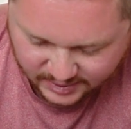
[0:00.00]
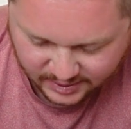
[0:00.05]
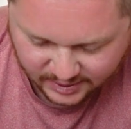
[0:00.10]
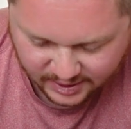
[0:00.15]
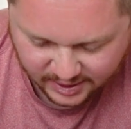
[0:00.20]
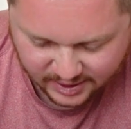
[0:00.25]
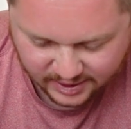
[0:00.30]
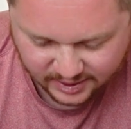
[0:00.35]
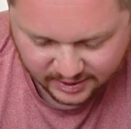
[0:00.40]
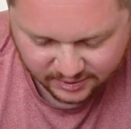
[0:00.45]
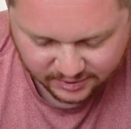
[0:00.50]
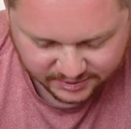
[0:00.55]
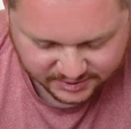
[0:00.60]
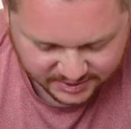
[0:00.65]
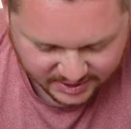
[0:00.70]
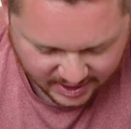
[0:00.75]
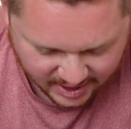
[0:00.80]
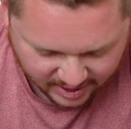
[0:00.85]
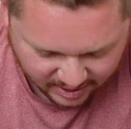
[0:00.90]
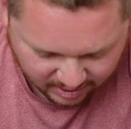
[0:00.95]
kind of little
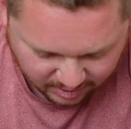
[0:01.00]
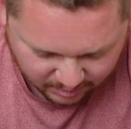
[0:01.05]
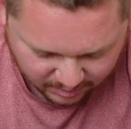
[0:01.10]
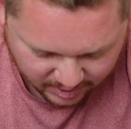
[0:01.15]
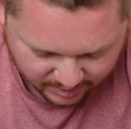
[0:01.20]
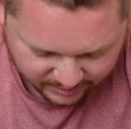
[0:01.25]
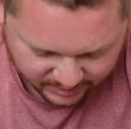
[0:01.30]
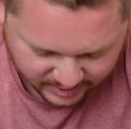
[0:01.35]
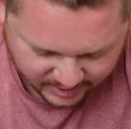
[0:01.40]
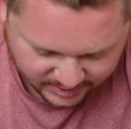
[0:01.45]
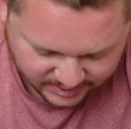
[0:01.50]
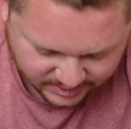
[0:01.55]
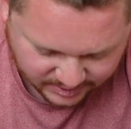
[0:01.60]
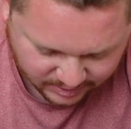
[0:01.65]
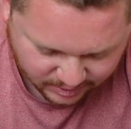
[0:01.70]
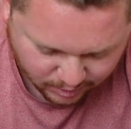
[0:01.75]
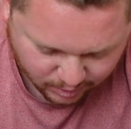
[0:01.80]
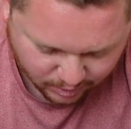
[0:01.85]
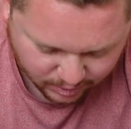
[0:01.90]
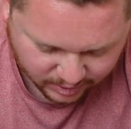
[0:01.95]
tear, whatever that is in
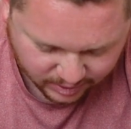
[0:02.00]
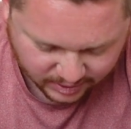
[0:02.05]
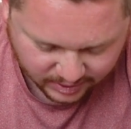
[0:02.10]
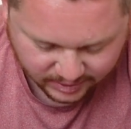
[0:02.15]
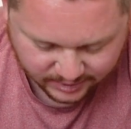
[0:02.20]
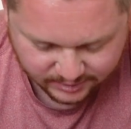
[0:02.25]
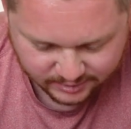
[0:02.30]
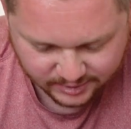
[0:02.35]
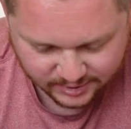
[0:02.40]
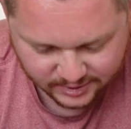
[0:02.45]
the corner